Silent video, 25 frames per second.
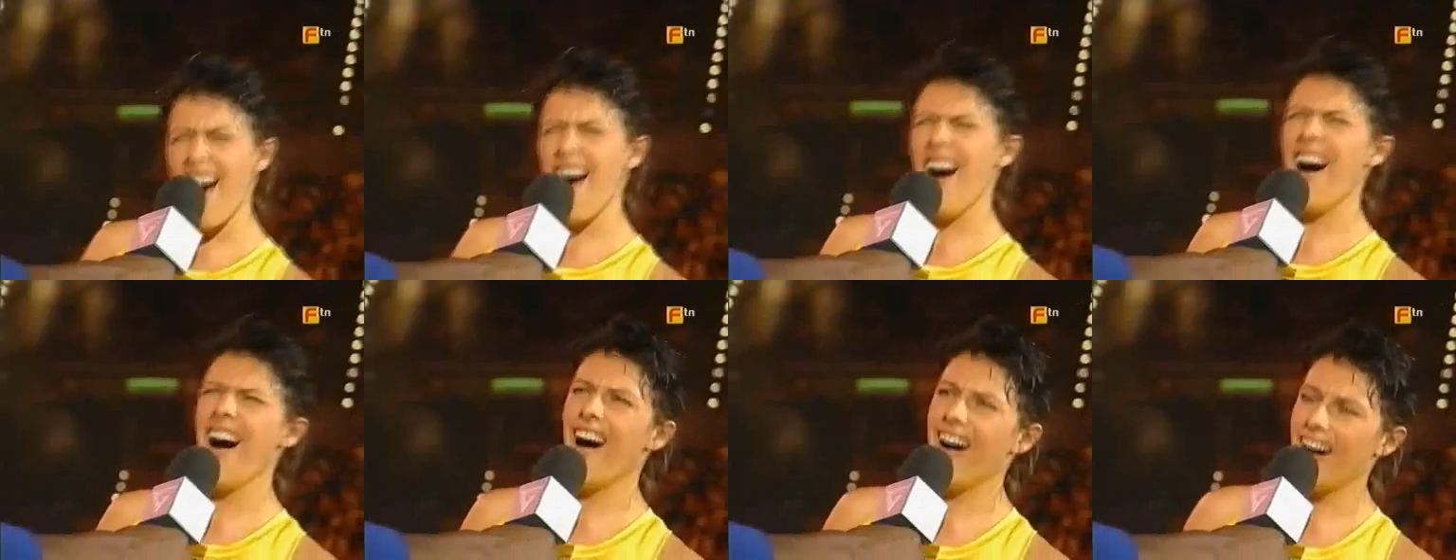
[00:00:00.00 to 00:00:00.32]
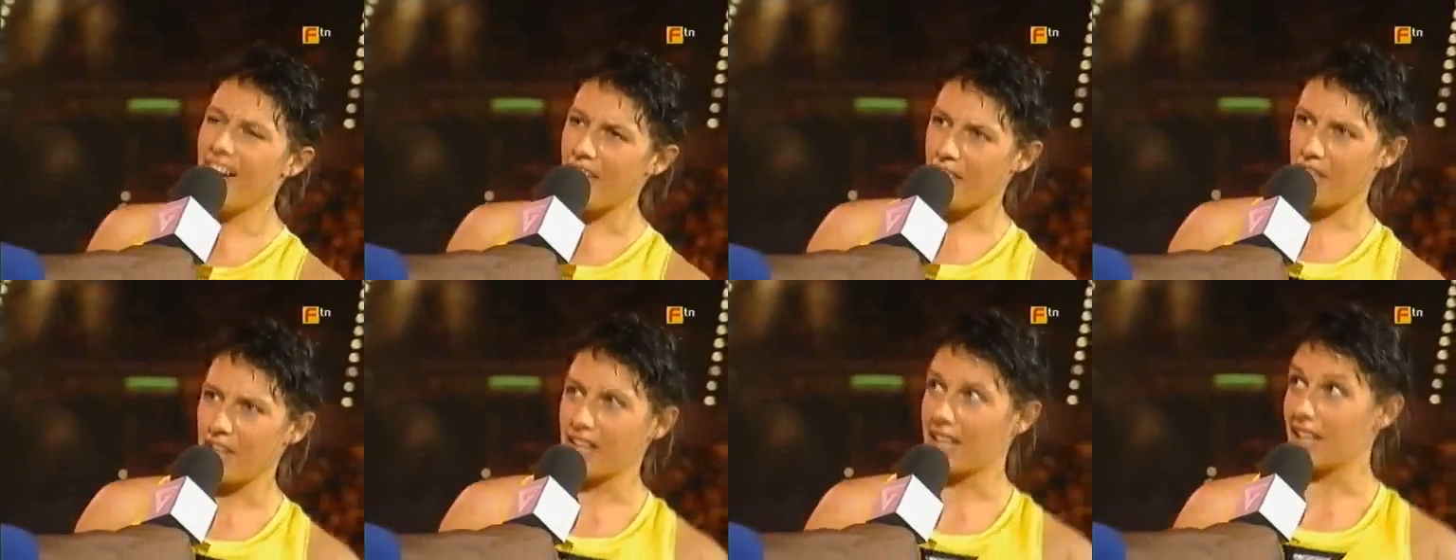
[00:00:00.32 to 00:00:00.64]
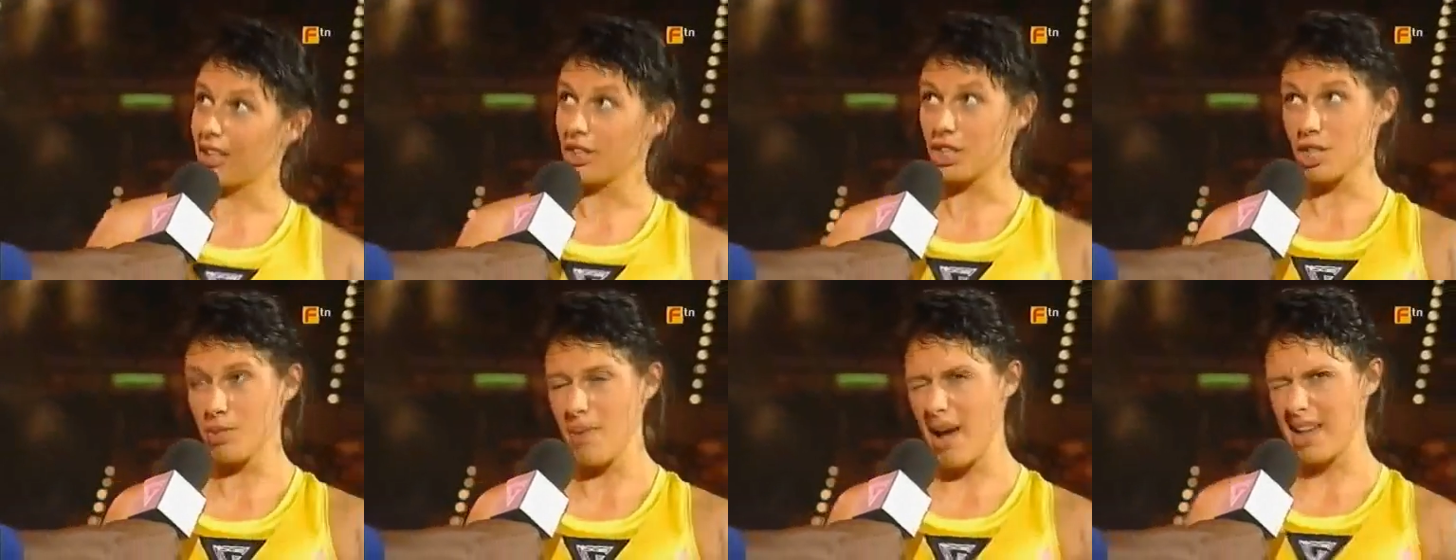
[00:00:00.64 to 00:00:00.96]
ah, oh,
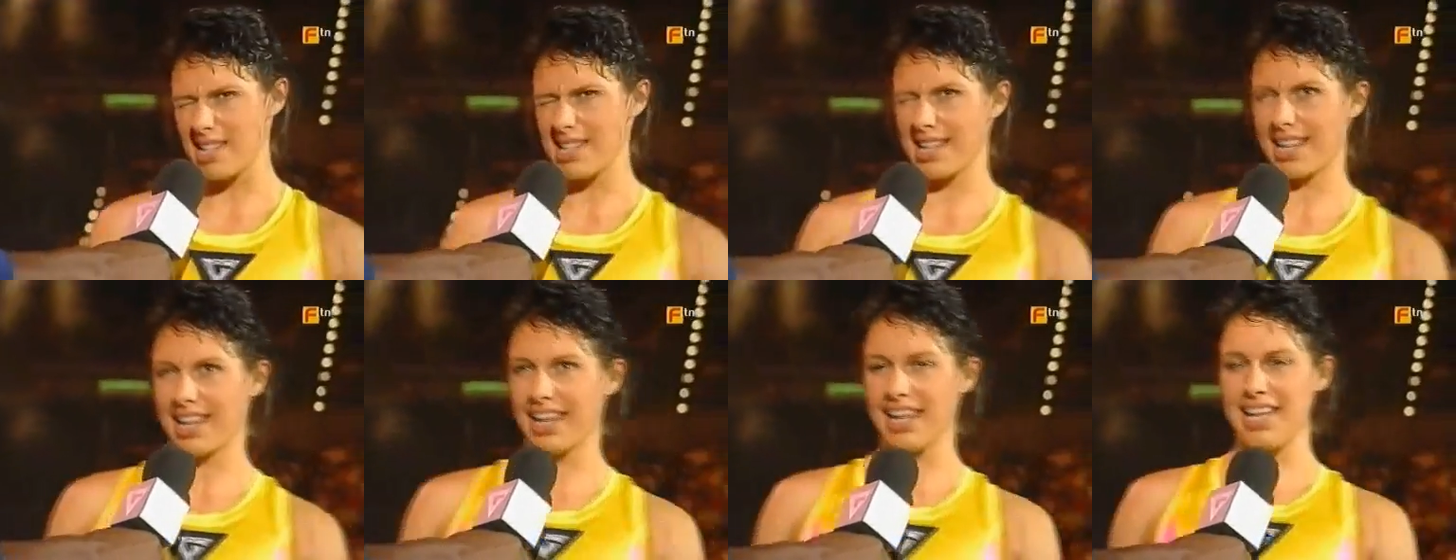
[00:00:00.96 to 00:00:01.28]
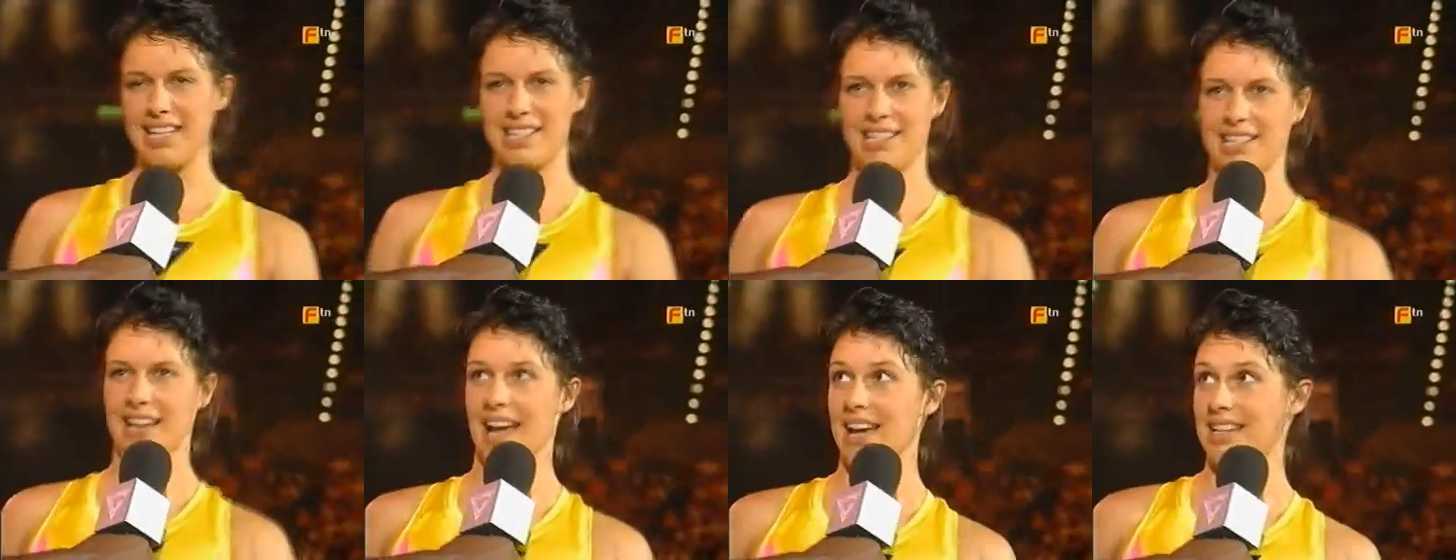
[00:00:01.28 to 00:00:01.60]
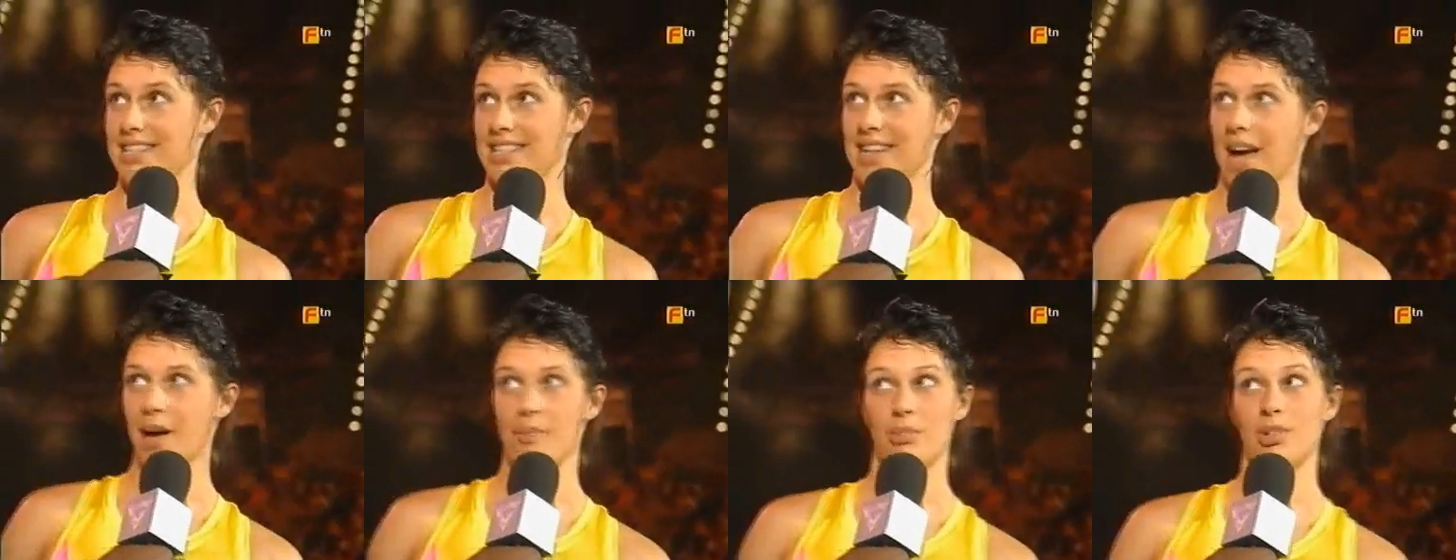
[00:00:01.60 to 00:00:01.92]
thinking, oh, she might take it easy
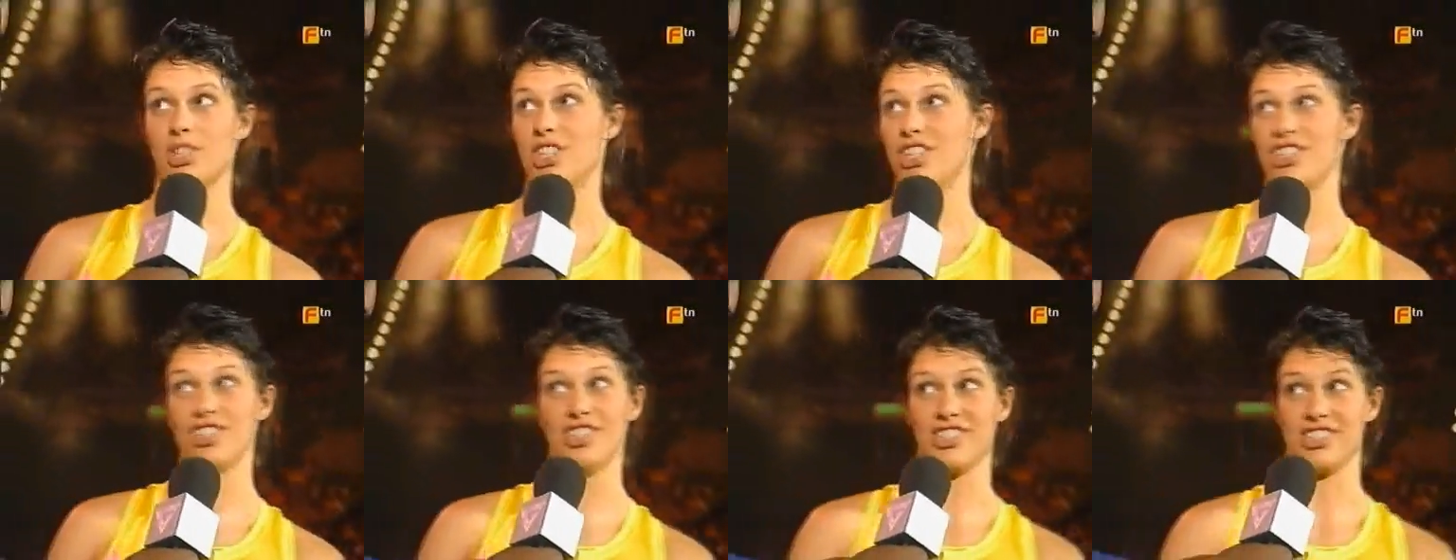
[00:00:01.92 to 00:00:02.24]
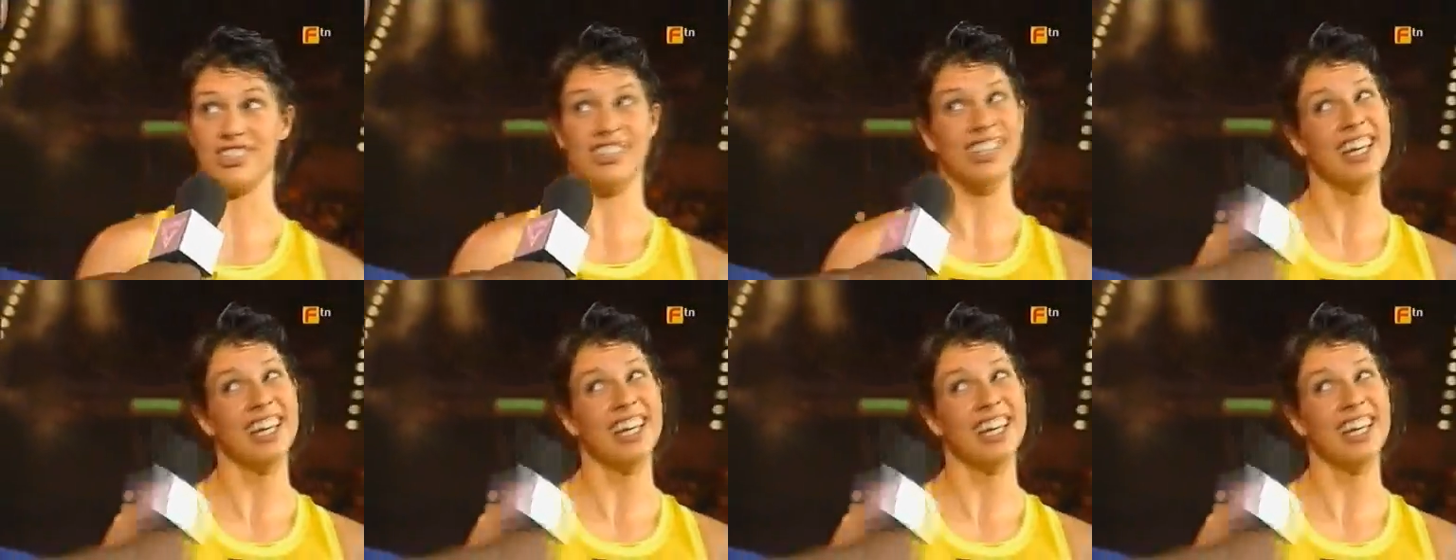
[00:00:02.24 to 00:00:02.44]
next time, but she doesn't.